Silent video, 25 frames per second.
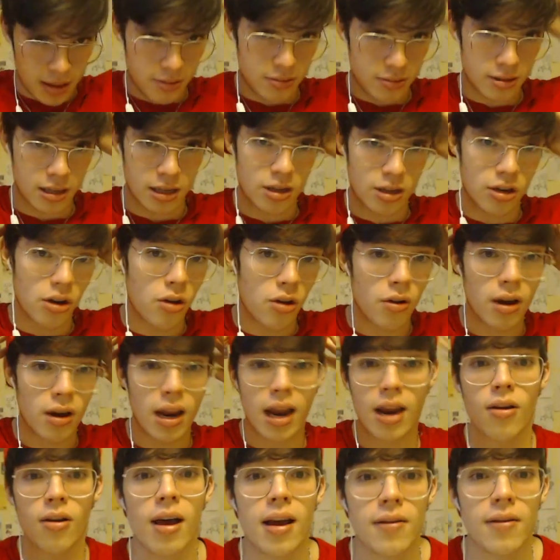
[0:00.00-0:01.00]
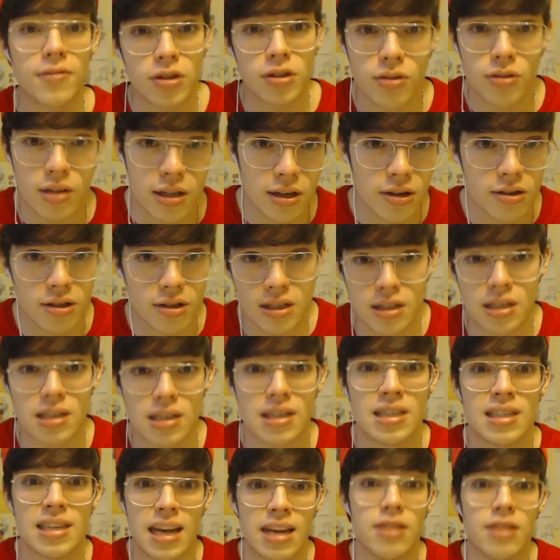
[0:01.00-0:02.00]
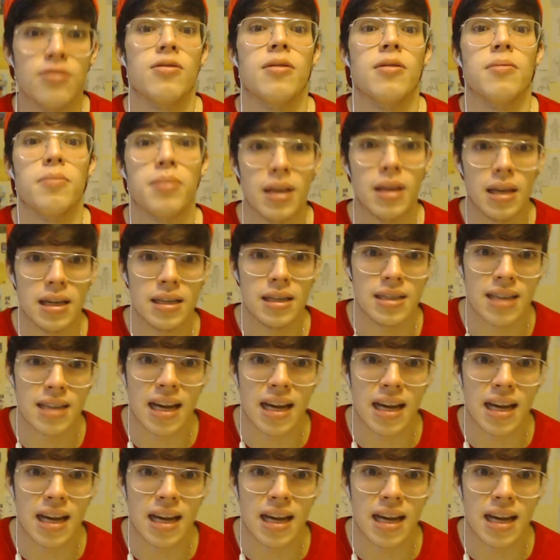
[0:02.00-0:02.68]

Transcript: was like, you know what, I don't have 2 years to just stay in one place.